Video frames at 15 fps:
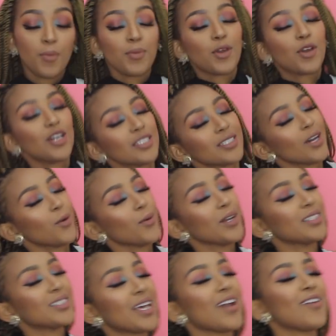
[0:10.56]
Because I
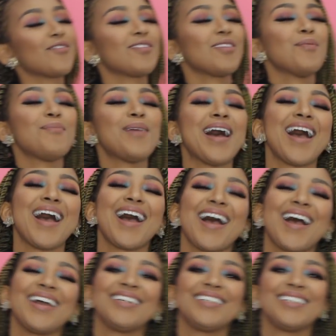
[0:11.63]
always have the
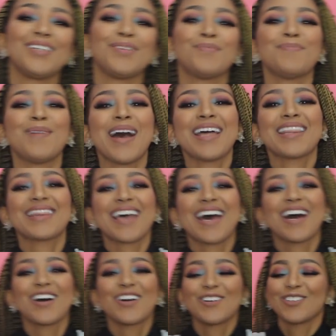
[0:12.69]
money, my
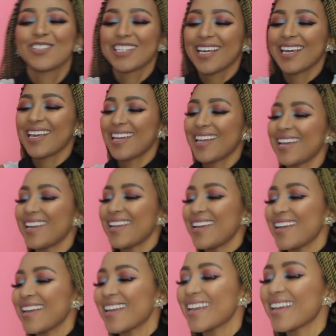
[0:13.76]

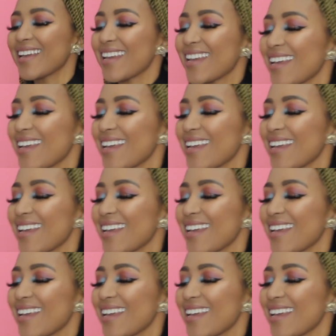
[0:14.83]
thousand.